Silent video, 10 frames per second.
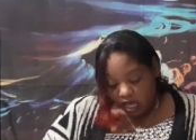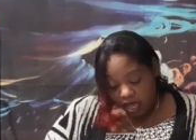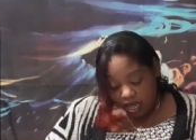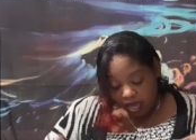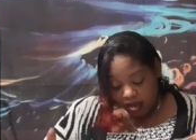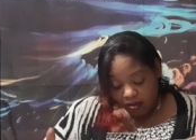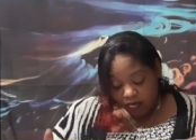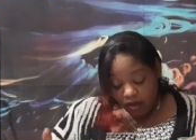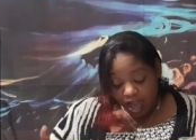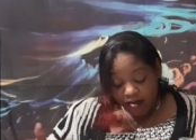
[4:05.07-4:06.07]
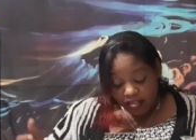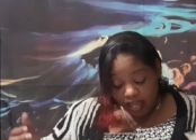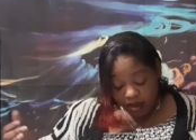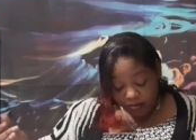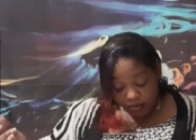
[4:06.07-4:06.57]
And we have
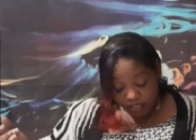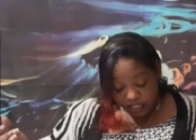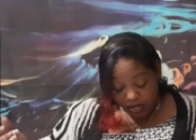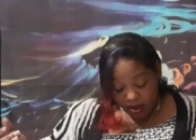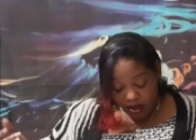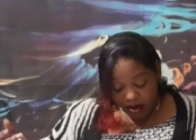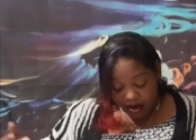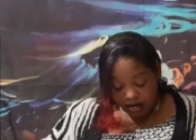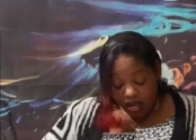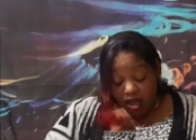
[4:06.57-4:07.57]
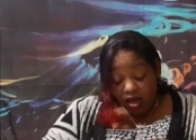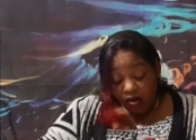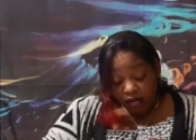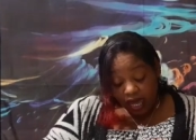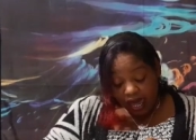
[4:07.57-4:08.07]
the Empress card.
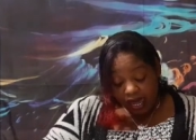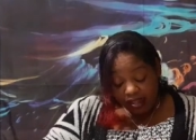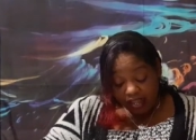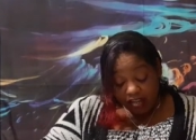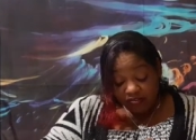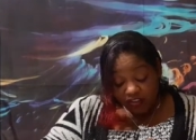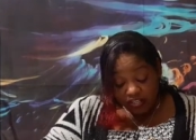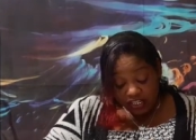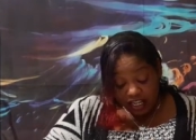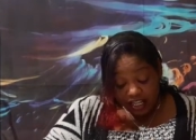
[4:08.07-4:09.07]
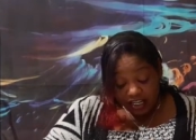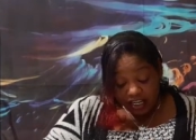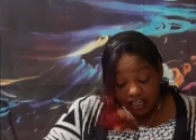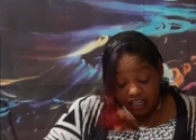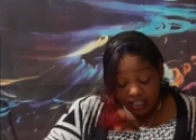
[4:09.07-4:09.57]
Okay, that's
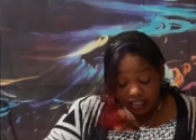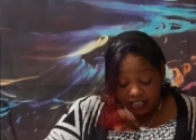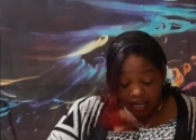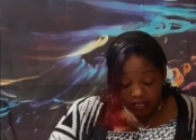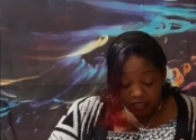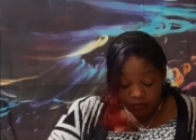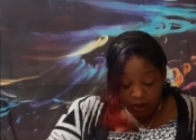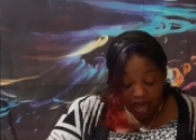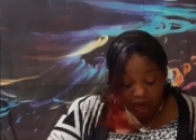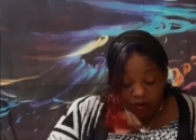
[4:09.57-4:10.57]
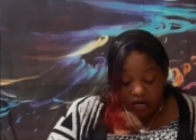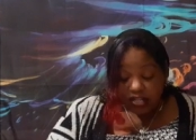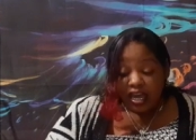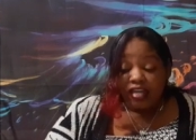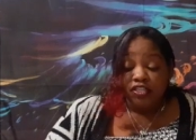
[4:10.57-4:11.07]
fertility, that's power,
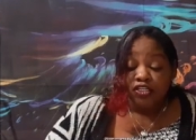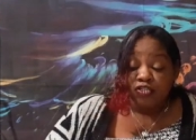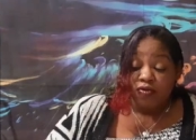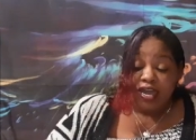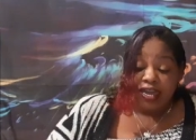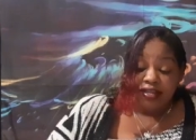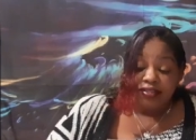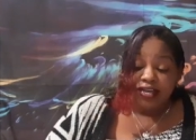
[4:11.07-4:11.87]
that's strength.